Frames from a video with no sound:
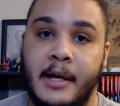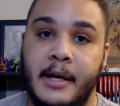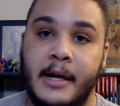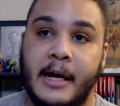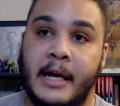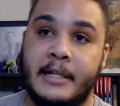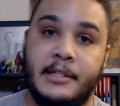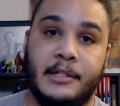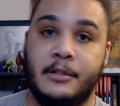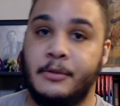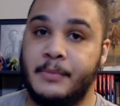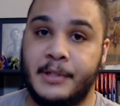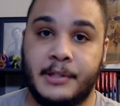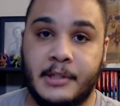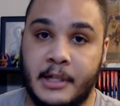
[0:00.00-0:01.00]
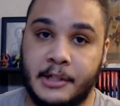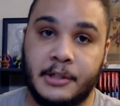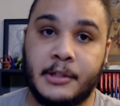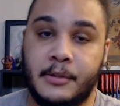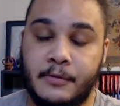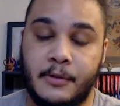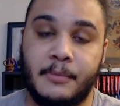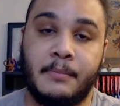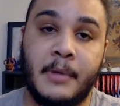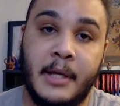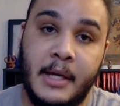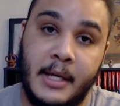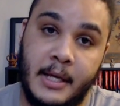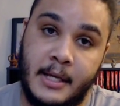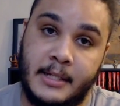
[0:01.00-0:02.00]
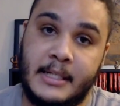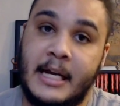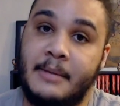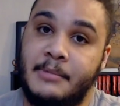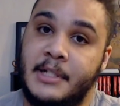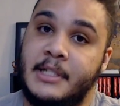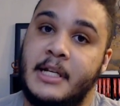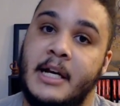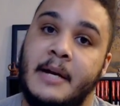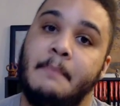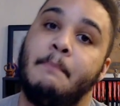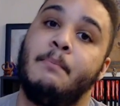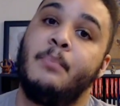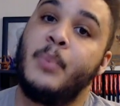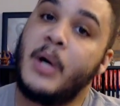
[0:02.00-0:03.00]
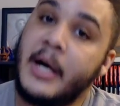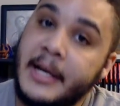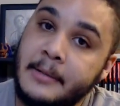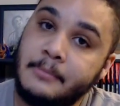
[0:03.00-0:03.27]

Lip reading: I still miss sessions from time to time, but